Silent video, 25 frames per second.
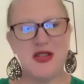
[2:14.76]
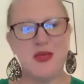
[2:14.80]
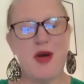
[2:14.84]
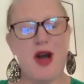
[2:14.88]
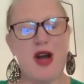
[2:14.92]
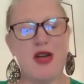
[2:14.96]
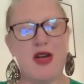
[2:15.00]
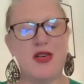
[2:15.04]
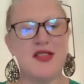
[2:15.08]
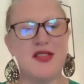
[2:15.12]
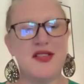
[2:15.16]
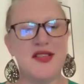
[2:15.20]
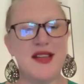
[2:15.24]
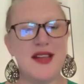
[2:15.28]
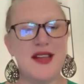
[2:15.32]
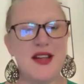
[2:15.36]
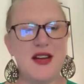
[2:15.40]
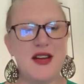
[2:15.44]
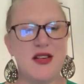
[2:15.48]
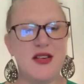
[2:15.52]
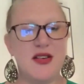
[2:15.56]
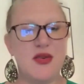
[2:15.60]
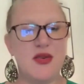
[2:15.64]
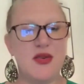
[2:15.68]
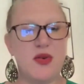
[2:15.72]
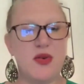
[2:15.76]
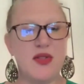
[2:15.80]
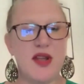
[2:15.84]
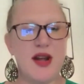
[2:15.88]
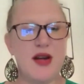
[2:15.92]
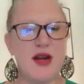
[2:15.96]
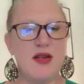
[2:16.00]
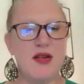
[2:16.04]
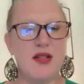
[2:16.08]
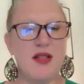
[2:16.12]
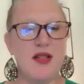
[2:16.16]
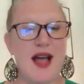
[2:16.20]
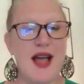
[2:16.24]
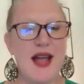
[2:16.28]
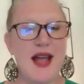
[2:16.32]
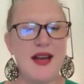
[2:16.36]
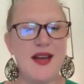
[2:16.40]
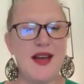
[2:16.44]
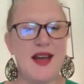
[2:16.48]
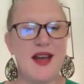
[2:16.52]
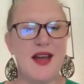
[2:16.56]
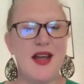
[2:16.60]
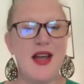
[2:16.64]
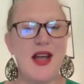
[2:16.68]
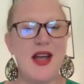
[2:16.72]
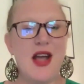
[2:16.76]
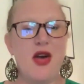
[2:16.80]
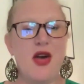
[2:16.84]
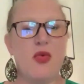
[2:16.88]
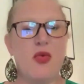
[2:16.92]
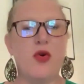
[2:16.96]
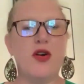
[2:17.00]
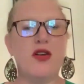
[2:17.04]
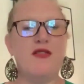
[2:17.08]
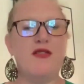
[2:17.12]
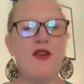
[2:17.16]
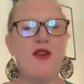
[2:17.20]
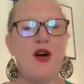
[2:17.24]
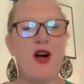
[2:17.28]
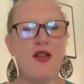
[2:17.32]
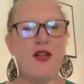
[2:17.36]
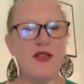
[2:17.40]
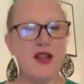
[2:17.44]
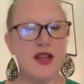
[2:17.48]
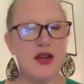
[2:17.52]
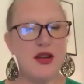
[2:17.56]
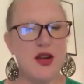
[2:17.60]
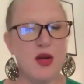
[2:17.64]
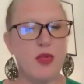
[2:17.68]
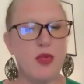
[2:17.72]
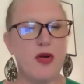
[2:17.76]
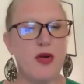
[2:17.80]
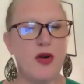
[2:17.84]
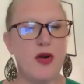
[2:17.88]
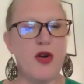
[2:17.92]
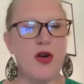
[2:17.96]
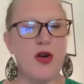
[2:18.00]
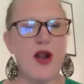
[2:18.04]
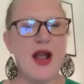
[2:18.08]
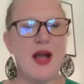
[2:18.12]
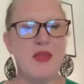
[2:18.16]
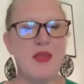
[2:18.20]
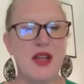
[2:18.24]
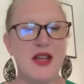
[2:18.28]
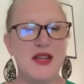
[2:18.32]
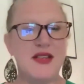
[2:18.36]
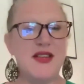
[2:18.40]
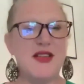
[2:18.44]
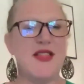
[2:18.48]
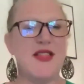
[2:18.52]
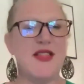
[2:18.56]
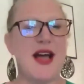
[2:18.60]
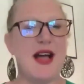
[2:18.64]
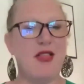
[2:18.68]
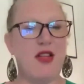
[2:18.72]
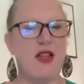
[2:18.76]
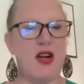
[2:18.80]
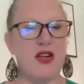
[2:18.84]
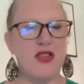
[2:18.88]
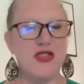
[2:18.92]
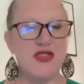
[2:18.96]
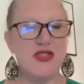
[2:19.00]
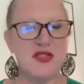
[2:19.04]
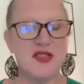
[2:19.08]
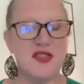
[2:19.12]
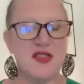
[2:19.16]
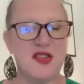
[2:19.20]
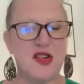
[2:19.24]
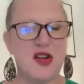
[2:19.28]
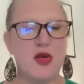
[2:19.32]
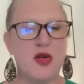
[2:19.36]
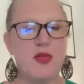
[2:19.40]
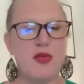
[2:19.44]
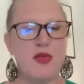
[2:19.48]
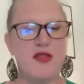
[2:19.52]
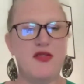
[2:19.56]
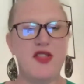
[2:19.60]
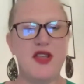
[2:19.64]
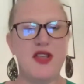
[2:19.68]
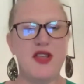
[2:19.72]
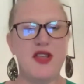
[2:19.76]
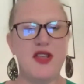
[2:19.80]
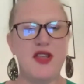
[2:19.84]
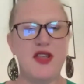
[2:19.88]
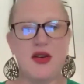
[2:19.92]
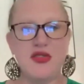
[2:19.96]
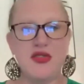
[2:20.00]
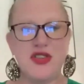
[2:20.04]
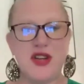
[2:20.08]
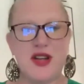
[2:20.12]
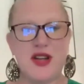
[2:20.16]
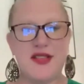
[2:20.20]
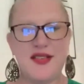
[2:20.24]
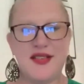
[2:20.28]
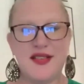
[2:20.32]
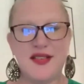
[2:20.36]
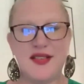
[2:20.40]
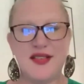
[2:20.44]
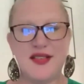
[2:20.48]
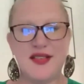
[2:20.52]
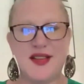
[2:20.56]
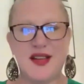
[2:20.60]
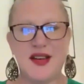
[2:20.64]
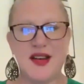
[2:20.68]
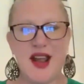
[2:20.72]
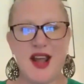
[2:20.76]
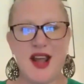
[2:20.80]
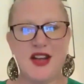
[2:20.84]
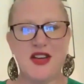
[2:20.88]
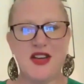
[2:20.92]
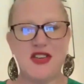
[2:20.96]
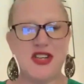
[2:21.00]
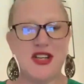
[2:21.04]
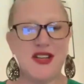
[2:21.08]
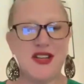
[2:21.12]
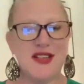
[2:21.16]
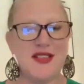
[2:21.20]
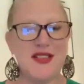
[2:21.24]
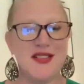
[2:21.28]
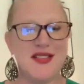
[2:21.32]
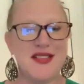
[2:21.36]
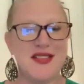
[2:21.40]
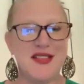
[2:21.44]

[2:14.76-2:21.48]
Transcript: democracy here in North Carolina, we're evolving our program into that larger scope of the eco-justice connection.